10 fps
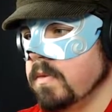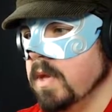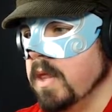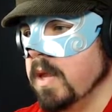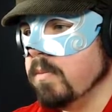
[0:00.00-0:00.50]

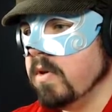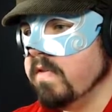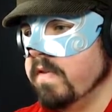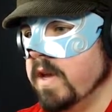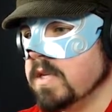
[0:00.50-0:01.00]
And then we
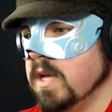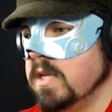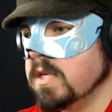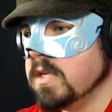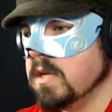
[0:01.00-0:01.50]
fix
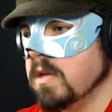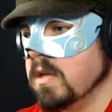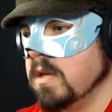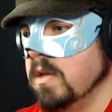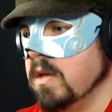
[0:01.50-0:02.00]
this,
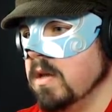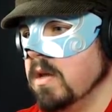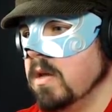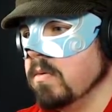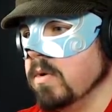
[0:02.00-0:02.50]

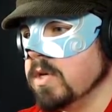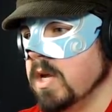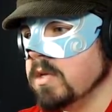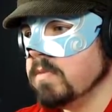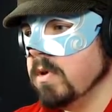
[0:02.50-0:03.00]
which
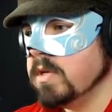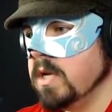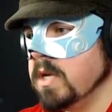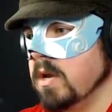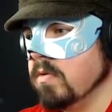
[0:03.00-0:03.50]
sounds mostly
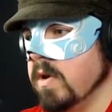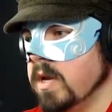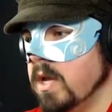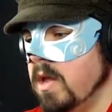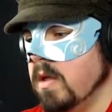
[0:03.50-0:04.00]
done already.